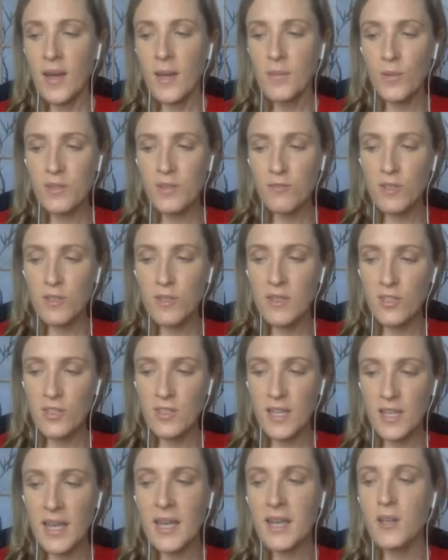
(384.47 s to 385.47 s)
So it's really
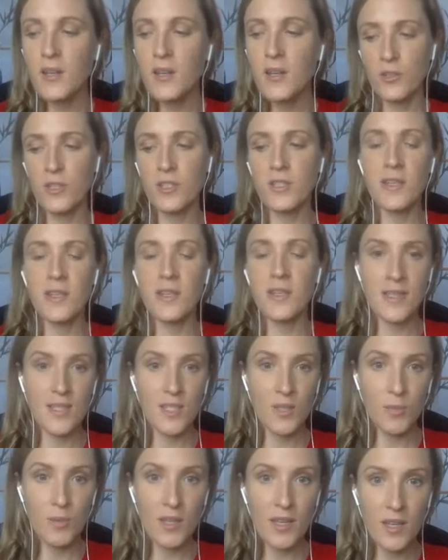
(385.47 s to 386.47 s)
just saying no to the things
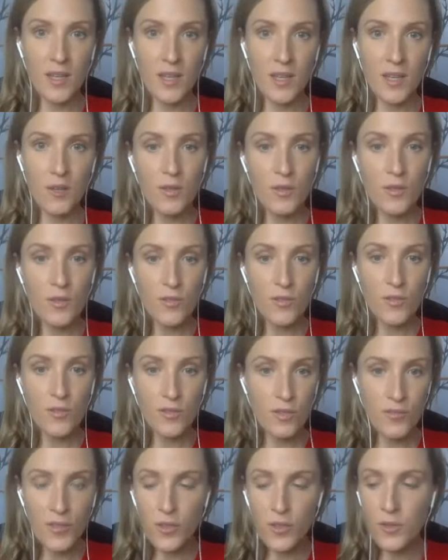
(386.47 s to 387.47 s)
that deplete you,
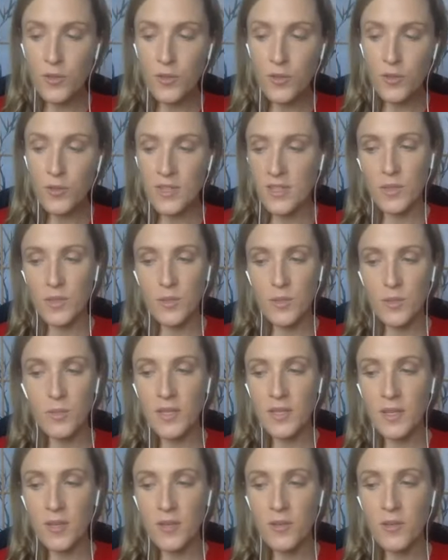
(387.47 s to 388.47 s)
to the foods that
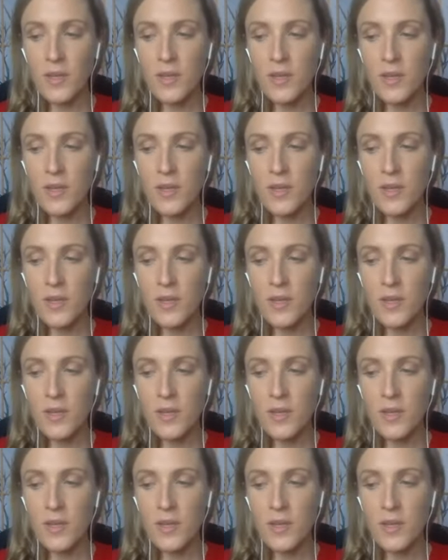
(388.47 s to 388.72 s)
deplete you.